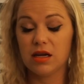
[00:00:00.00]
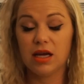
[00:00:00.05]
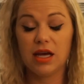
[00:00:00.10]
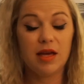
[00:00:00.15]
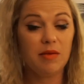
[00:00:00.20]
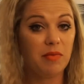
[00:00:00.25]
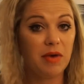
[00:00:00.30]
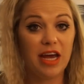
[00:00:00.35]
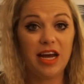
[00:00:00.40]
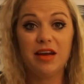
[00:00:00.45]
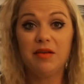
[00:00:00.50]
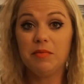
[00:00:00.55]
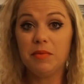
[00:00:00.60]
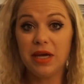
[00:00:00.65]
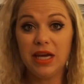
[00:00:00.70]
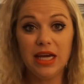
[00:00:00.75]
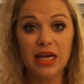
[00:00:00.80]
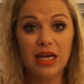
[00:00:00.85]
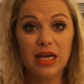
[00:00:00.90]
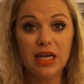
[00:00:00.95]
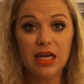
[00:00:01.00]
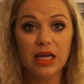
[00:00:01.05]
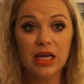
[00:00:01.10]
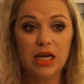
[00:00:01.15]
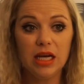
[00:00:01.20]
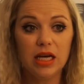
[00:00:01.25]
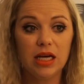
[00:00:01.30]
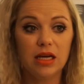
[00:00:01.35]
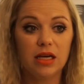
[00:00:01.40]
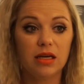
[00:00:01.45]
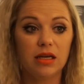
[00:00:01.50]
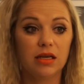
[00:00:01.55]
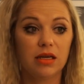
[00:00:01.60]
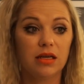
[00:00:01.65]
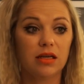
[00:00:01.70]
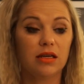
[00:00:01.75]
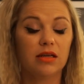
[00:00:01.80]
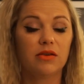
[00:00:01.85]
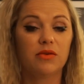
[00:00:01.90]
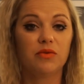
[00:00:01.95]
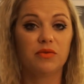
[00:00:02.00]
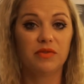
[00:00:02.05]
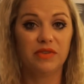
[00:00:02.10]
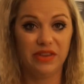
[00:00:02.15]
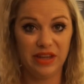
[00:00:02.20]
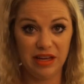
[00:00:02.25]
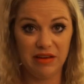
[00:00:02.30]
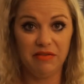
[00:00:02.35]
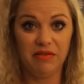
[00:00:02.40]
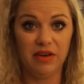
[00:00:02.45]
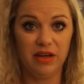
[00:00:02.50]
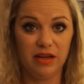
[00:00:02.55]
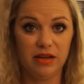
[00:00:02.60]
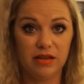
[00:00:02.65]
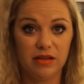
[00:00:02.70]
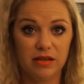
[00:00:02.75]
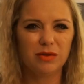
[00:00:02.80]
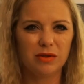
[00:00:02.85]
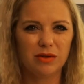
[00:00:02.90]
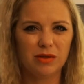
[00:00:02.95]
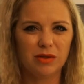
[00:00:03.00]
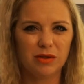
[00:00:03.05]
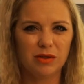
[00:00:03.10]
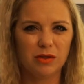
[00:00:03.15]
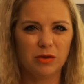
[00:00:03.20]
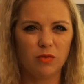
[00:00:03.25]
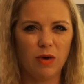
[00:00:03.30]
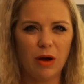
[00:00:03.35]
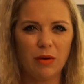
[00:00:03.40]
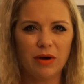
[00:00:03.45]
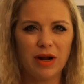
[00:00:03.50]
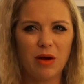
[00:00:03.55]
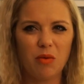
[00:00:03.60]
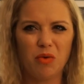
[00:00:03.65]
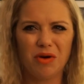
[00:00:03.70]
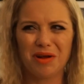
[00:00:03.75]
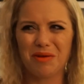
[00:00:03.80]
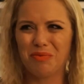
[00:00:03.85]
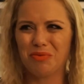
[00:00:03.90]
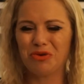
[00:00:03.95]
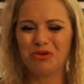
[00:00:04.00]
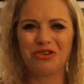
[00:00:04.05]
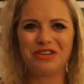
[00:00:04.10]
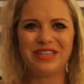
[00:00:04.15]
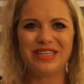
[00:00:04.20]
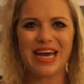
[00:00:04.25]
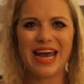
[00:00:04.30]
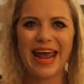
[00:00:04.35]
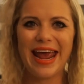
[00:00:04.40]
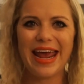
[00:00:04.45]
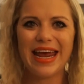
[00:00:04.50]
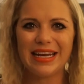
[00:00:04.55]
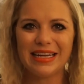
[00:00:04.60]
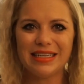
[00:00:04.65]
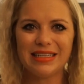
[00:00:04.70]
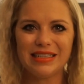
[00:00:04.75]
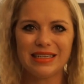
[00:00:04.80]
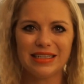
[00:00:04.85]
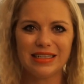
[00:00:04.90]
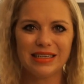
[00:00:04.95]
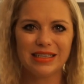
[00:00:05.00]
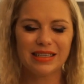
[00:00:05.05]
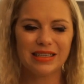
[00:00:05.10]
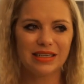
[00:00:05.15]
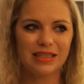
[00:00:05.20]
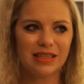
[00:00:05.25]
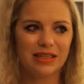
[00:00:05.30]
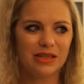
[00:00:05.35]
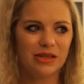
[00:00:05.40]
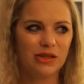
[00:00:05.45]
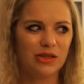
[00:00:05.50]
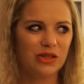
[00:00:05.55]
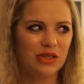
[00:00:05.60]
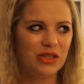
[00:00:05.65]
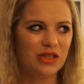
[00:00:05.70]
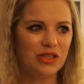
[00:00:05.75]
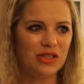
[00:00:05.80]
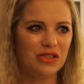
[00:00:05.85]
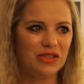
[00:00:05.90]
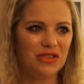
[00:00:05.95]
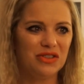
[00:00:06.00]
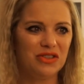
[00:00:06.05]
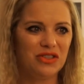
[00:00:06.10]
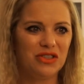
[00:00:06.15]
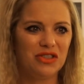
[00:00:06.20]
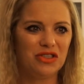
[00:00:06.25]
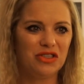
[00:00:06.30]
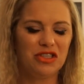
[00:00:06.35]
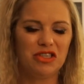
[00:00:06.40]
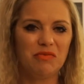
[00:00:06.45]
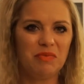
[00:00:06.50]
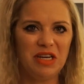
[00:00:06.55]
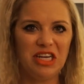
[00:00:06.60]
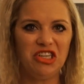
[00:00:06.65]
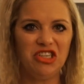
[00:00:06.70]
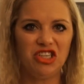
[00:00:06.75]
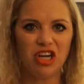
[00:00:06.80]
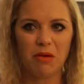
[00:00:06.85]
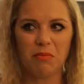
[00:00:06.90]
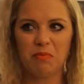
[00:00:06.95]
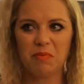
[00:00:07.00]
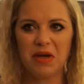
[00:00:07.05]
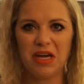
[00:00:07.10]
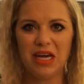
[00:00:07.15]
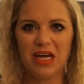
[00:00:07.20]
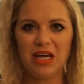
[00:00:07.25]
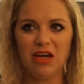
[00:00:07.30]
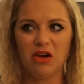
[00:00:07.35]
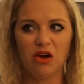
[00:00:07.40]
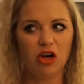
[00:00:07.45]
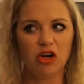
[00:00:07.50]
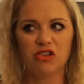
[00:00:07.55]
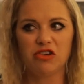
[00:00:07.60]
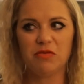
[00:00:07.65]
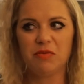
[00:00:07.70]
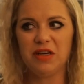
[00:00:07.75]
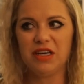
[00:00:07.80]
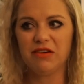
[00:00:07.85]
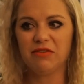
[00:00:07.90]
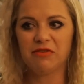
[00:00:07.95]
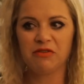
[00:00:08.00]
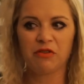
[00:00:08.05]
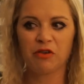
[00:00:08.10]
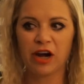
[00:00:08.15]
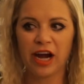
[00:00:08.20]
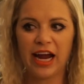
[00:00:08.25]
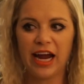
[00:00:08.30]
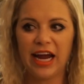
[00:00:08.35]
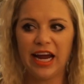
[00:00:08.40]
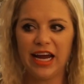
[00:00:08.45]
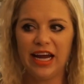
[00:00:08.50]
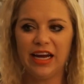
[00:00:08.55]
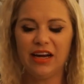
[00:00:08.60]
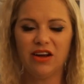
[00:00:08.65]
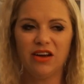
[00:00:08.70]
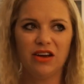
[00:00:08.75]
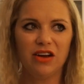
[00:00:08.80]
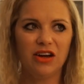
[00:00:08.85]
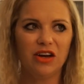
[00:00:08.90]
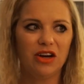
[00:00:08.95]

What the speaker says: It made me livid. Why would I want to pretend to be jumpy or to be afraid